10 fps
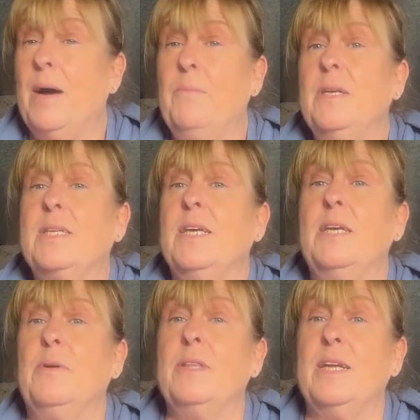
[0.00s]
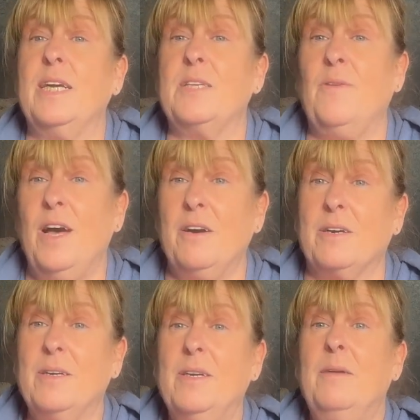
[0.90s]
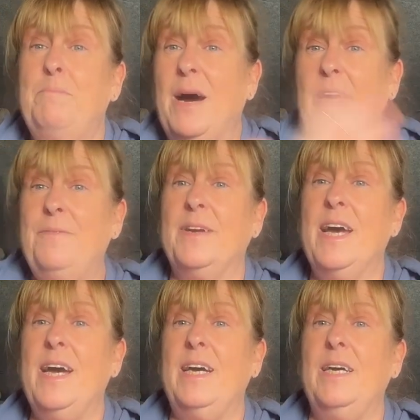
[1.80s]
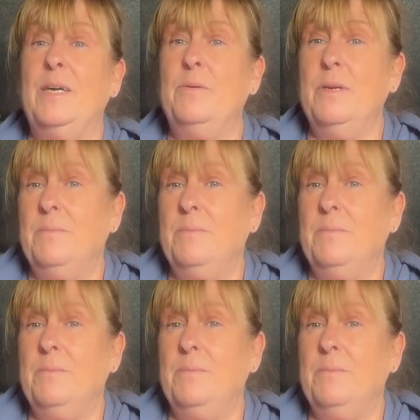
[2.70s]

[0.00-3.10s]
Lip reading: And we'll see you on the next vlog. Bye for now.